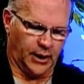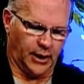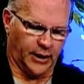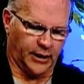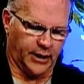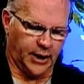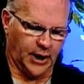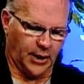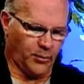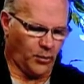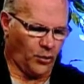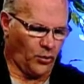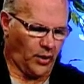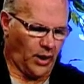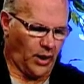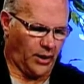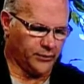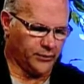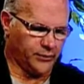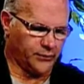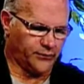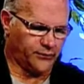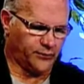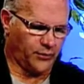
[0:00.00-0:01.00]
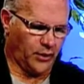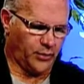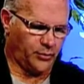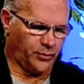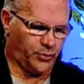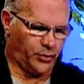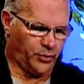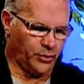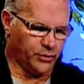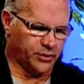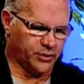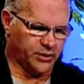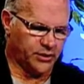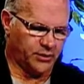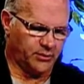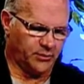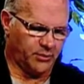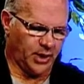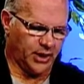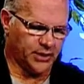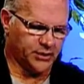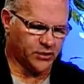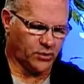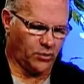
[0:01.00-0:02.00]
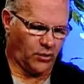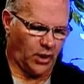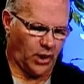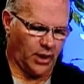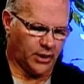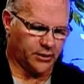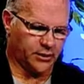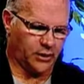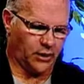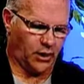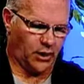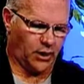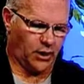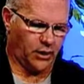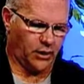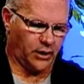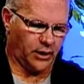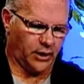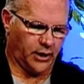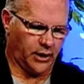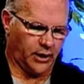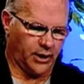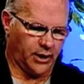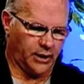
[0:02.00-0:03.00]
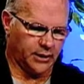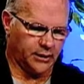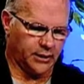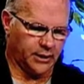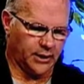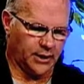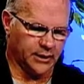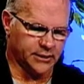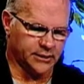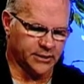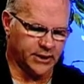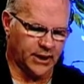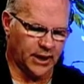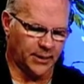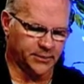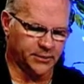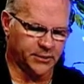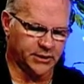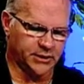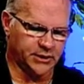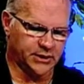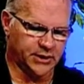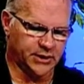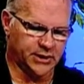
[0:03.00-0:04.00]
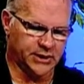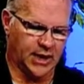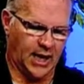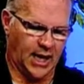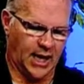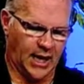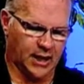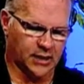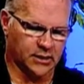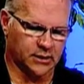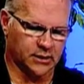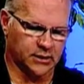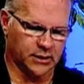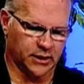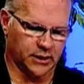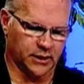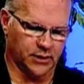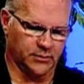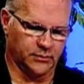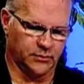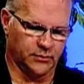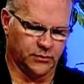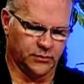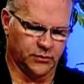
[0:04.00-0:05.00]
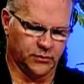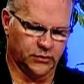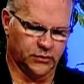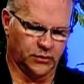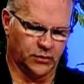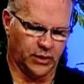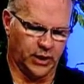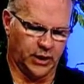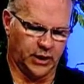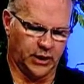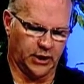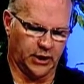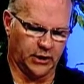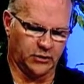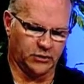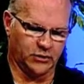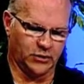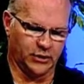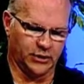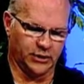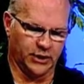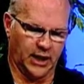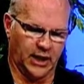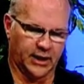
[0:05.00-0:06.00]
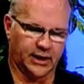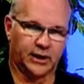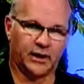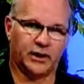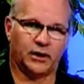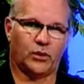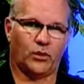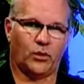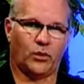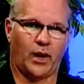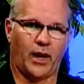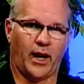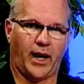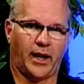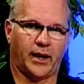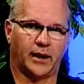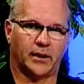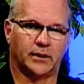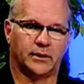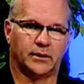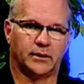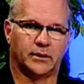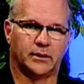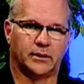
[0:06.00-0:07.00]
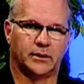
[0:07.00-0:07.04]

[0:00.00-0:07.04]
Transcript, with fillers: I came around the front portion of my squad car and attempted to tackle him so that he could not get away.